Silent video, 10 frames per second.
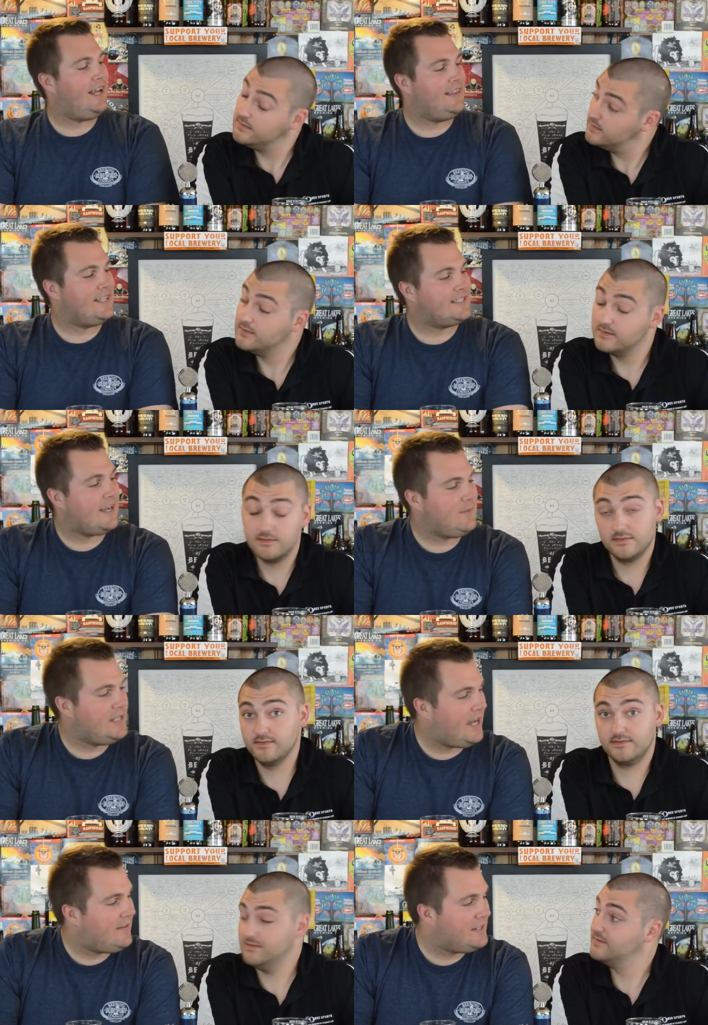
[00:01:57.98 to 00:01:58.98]
Speaker 1: I think it's time we
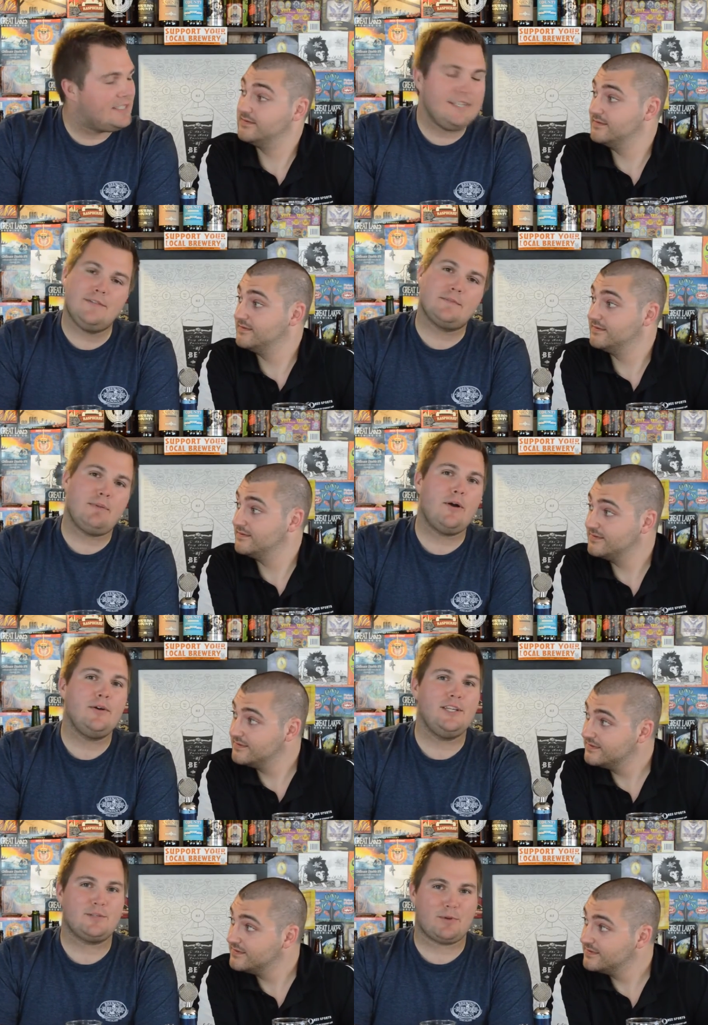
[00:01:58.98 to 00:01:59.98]
dive in and see if this
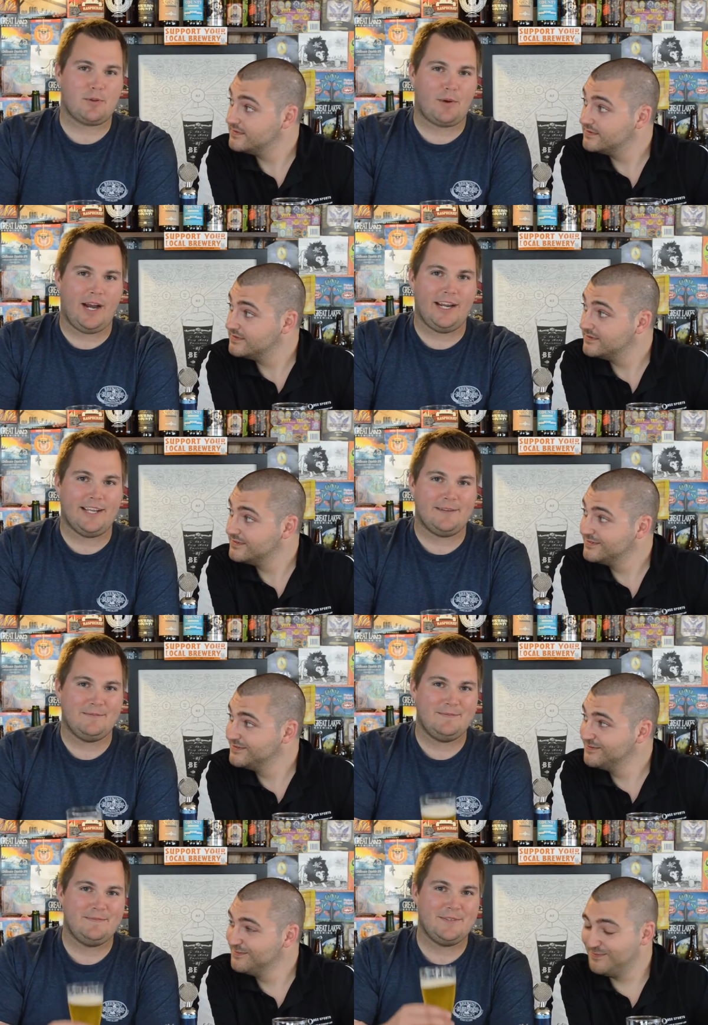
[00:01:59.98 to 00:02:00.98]
pony is worth riding.
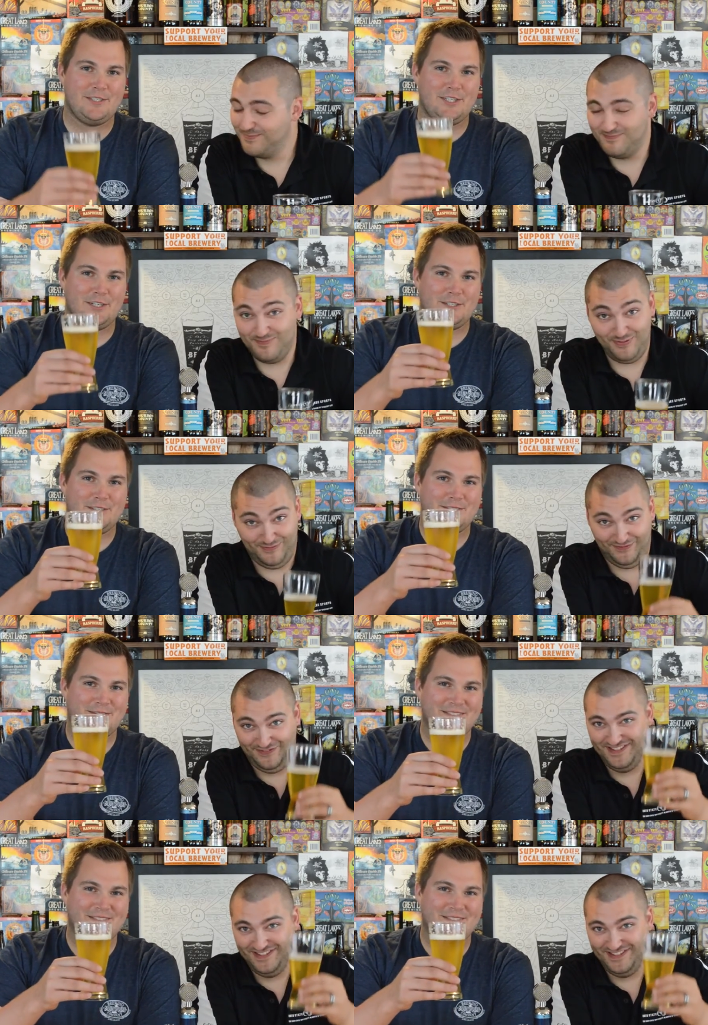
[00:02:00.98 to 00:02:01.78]
Cheers.